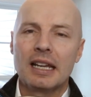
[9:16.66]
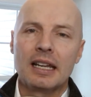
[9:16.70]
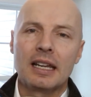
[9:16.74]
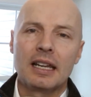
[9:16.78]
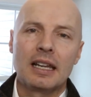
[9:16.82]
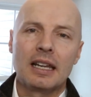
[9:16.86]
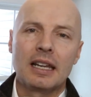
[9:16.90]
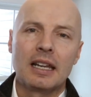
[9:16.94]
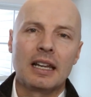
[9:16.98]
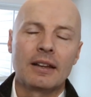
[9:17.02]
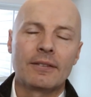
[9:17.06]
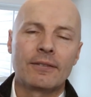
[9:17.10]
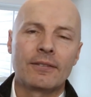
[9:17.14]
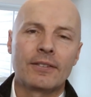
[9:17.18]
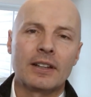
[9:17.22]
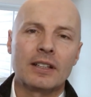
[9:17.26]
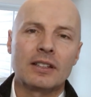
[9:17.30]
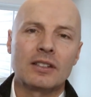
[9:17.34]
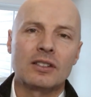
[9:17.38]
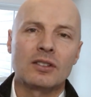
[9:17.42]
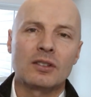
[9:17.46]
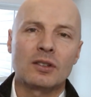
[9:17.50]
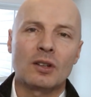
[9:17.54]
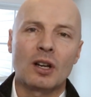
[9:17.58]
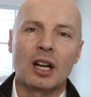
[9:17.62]
If
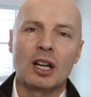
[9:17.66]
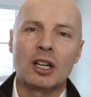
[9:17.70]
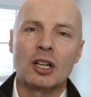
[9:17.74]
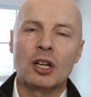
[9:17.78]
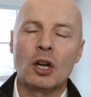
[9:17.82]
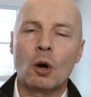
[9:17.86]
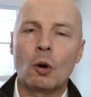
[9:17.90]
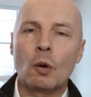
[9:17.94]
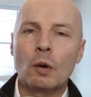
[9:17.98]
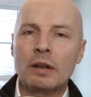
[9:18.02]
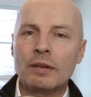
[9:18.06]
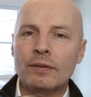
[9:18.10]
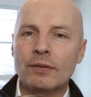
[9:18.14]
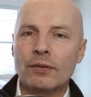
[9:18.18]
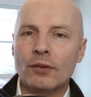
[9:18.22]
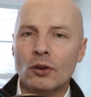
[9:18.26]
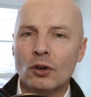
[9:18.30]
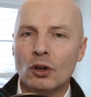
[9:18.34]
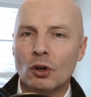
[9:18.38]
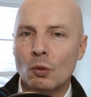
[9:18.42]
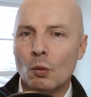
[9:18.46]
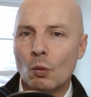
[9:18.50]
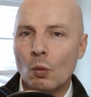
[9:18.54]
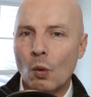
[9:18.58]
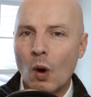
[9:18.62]
it's going for
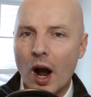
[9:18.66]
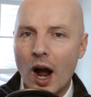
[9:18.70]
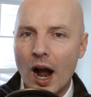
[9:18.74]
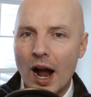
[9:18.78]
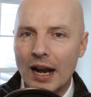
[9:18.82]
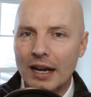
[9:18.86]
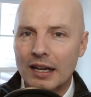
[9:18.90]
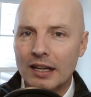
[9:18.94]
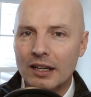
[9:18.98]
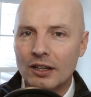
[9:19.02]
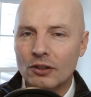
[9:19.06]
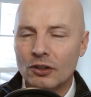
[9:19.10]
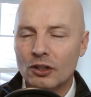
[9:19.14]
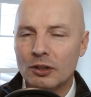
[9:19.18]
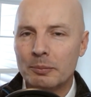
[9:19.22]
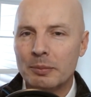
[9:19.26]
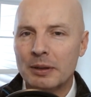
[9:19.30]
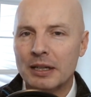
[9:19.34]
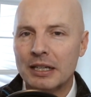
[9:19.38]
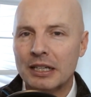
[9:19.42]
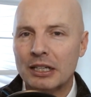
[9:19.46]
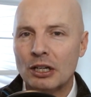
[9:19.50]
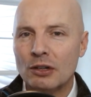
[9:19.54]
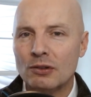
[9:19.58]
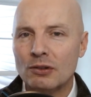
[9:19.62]
a walk or
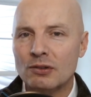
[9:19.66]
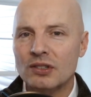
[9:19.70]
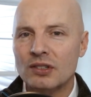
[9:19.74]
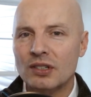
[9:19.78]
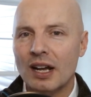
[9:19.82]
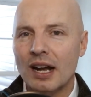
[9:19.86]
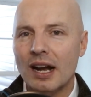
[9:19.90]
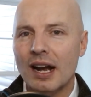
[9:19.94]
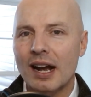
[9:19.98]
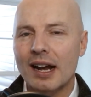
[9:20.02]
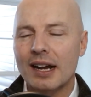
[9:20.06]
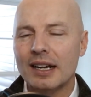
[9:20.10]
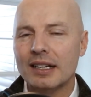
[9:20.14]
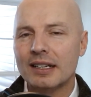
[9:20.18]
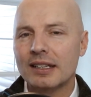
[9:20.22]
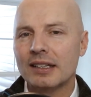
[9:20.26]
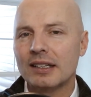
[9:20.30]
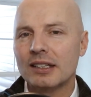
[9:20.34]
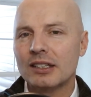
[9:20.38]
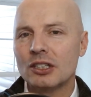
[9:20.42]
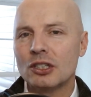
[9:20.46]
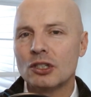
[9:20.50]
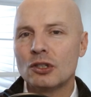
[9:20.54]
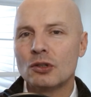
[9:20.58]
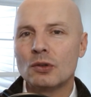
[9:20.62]
being outside,
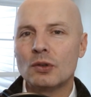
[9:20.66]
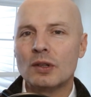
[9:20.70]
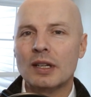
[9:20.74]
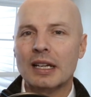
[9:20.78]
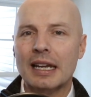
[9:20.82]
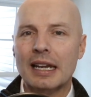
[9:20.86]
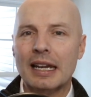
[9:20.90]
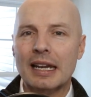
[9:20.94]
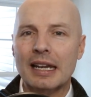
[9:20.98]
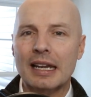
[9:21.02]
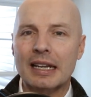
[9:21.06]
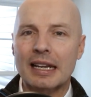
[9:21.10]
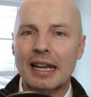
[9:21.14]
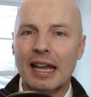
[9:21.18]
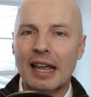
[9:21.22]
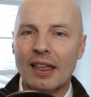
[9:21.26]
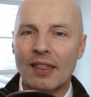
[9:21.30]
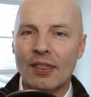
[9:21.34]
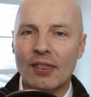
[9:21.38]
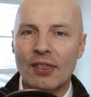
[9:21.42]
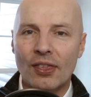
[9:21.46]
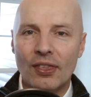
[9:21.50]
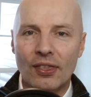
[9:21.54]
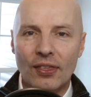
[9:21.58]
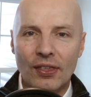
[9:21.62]
you can
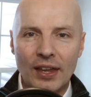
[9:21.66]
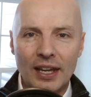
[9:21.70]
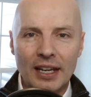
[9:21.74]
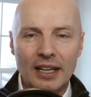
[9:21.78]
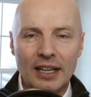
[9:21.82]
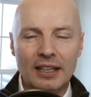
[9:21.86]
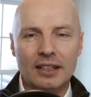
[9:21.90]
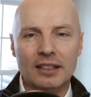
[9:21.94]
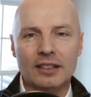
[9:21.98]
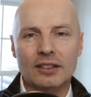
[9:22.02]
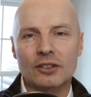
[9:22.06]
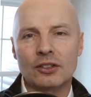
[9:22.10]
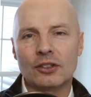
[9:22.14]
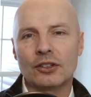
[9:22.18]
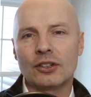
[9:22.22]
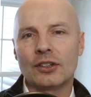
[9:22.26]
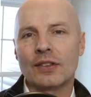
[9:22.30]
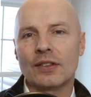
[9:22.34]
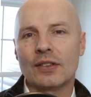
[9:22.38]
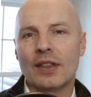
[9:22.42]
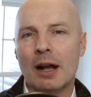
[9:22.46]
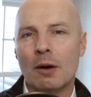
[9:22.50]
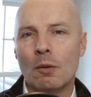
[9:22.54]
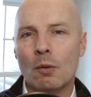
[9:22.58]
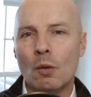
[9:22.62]
think during
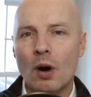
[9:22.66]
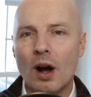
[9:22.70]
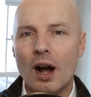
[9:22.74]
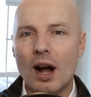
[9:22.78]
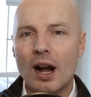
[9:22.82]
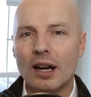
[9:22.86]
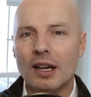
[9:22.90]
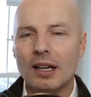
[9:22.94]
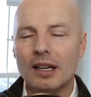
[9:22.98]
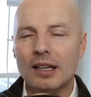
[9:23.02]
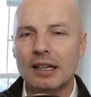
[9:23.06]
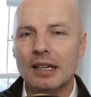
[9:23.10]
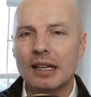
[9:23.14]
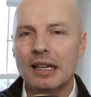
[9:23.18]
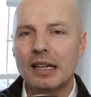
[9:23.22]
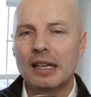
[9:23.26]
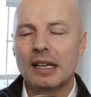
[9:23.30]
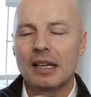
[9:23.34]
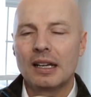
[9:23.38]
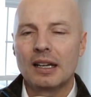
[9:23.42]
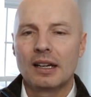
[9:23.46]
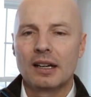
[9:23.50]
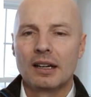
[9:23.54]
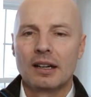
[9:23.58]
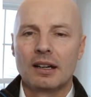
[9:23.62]
that walk,
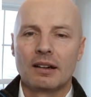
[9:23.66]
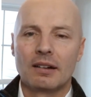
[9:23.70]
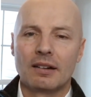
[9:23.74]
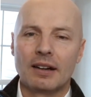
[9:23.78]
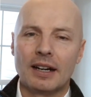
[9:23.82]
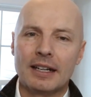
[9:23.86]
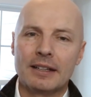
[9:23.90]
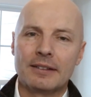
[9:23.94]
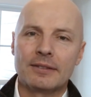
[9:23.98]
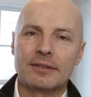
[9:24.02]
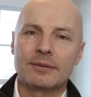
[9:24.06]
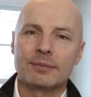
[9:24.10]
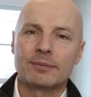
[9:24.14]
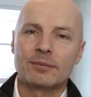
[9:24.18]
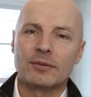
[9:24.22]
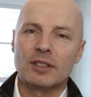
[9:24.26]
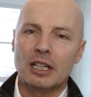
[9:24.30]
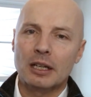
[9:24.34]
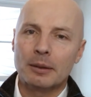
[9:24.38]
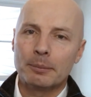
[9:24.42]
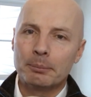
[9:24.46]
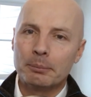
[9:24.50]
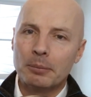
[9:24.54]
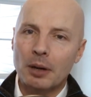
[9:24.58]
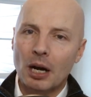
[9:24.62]
right?
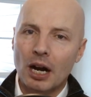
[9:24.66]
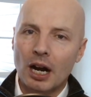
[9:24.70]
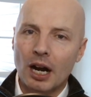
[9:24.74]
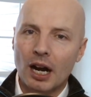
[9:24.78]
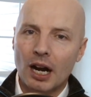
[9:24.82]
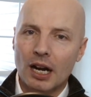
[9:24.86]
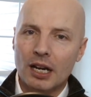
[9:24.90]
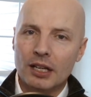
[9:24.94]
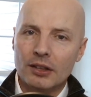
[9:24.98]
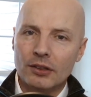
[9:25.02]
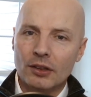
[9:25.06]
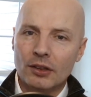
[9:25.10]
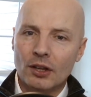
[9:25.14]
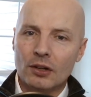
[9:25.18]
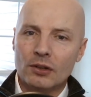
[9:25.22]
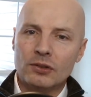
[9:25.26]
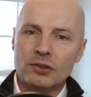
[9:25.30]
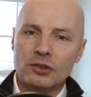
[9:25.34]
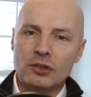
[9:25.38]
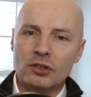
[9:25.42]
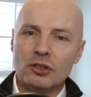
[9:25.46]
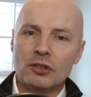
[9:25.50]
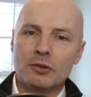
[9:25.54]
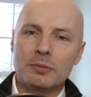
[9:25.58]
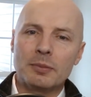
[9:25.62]
Combine those
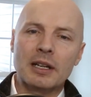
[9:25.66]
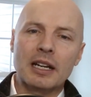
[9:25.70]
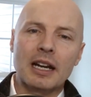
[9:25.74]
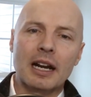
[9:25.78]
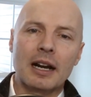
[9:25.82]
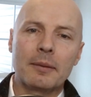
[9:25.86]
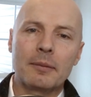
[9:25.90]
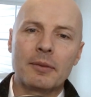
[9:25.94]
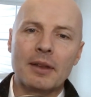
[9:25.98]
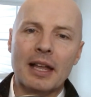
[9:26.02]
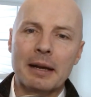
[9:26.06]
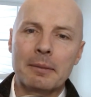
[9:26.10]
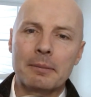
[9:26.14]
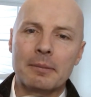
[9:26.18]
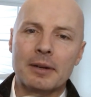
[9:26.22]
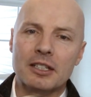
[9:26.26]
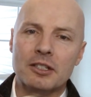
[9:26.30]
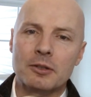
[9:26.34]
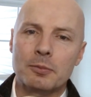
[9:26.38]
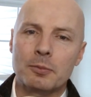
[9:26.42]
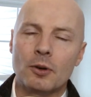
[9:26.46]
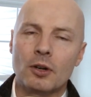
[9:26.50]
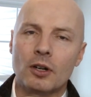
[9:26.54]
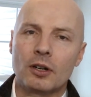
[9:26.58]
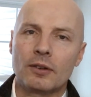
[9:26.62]
two, become that
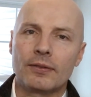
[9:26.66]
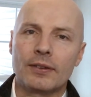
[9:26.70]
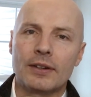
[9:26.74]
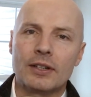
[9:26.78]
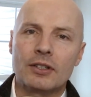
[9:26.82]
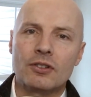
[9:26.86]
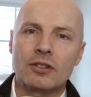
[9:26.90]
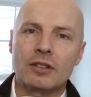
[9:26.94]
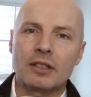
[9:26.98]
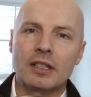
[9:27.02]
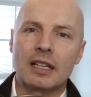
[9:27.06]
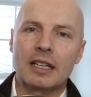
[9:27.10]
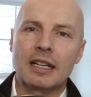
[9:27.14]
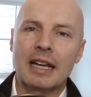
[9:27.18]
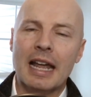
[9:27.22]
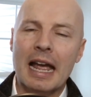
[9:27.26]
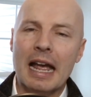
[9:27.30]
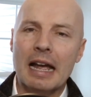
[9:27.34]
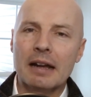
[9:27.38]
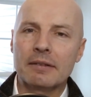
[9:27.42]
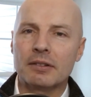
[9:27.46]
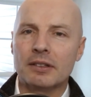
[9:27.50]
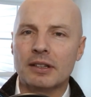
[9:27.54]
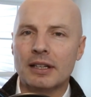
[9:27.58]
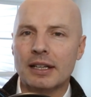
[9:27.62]
much more efficient and
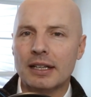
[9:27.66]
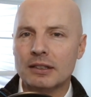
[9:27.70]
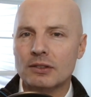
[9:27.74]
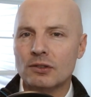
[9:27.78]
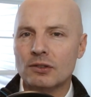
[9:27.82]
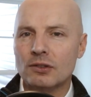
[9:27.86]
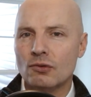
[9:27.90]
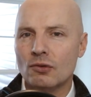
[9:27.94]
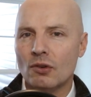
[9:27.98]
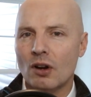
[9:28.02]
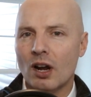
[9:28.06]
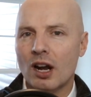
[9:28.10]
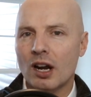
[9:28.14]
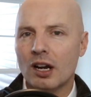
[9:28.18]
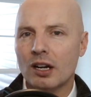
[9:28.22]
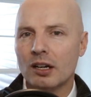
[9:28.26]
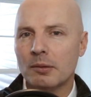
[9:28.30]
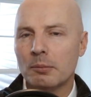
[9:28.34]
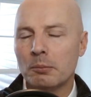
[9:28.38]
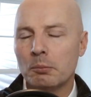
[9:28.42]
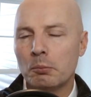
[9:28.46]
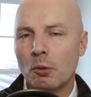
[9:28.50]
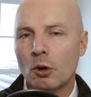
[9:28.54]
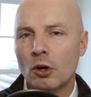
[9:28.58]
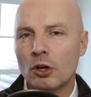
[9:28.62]
having that strong
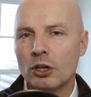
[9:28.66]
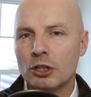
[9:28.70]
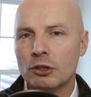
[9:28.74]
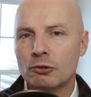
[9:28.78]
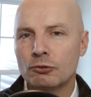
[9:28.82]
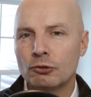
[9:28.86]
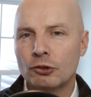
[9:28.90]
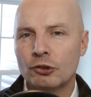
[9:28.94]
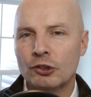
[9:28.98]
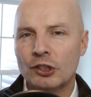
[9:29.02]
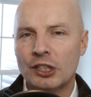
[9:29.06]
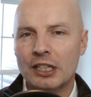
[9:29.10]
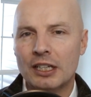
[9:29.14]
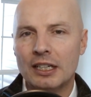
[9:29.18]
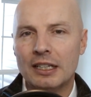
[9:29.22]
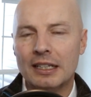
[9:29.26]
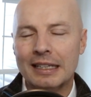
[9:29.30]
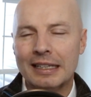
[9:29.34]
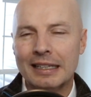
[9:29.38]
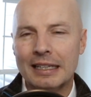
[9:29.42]
morning routine.